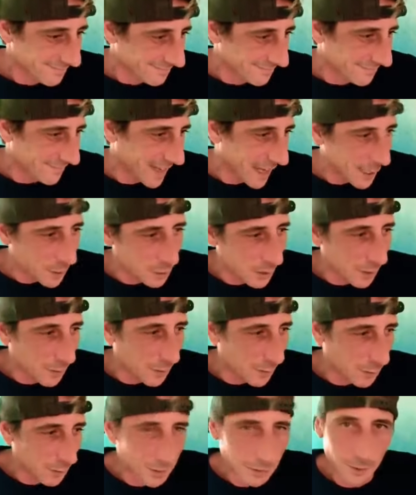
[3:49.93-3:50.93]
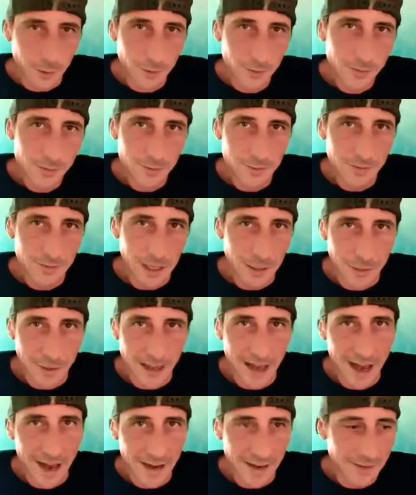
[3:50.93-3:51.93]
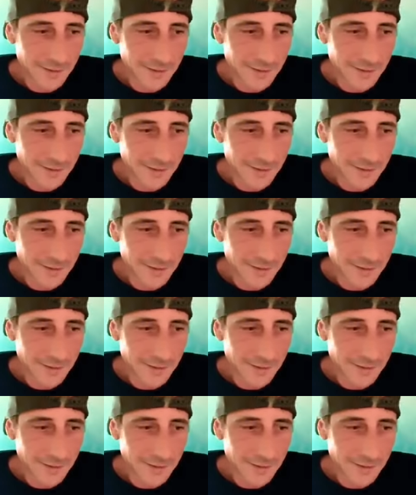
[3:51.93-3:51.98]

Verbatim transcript: Next week we'll do Luke. Now we got it.